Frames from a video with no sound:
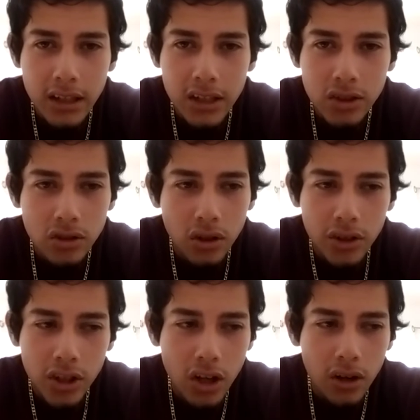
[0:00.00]
So
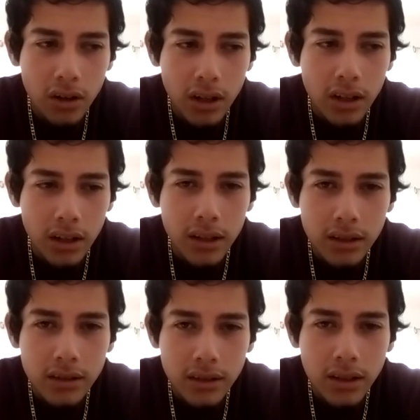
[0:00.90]

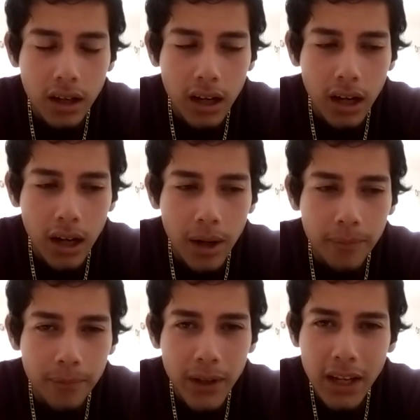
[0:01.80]

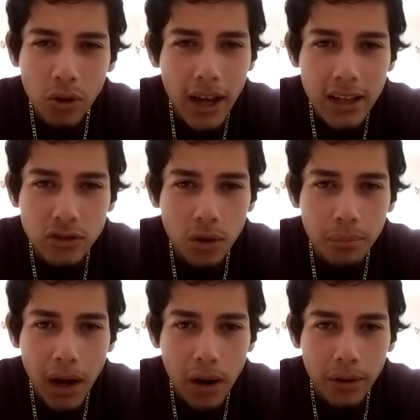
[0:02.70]
Manelo has no
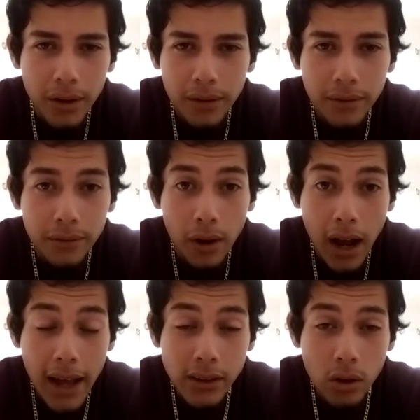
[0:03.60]
power, for
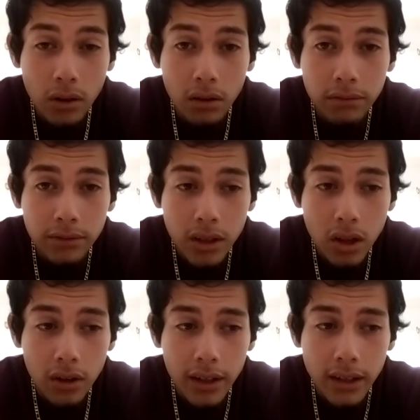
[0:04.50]
I know of,
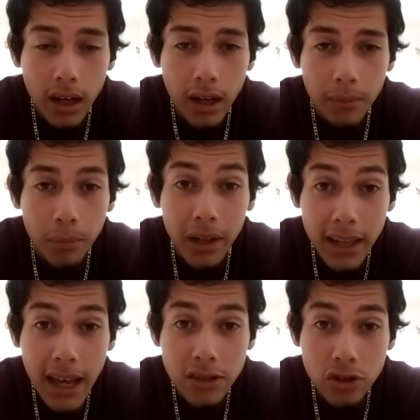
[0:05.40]
and but
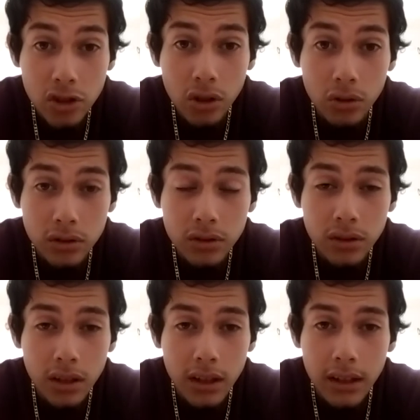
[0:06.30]
he has juice.
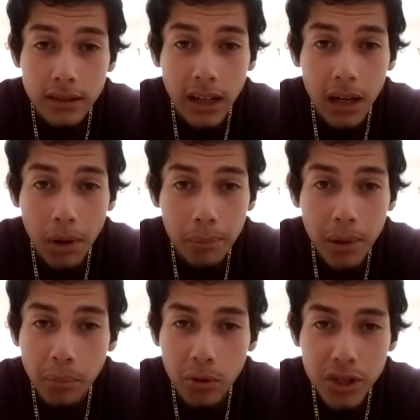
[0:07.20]
Talking about
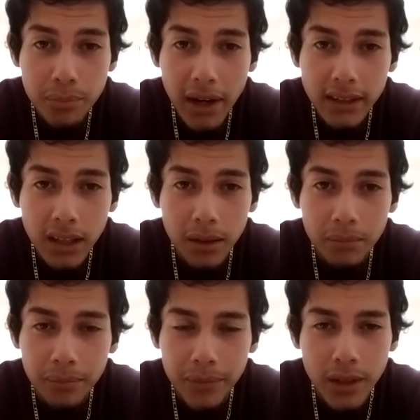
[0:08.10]
people respect him,
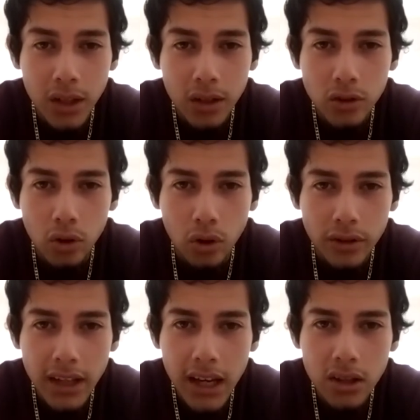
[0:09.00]
the
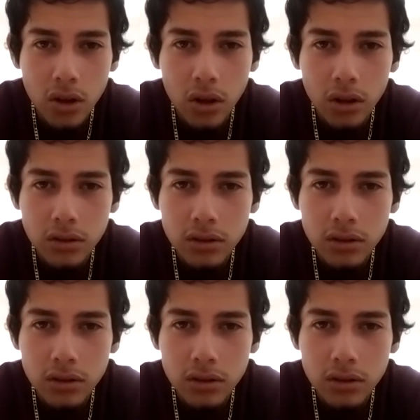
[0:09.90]
norteños,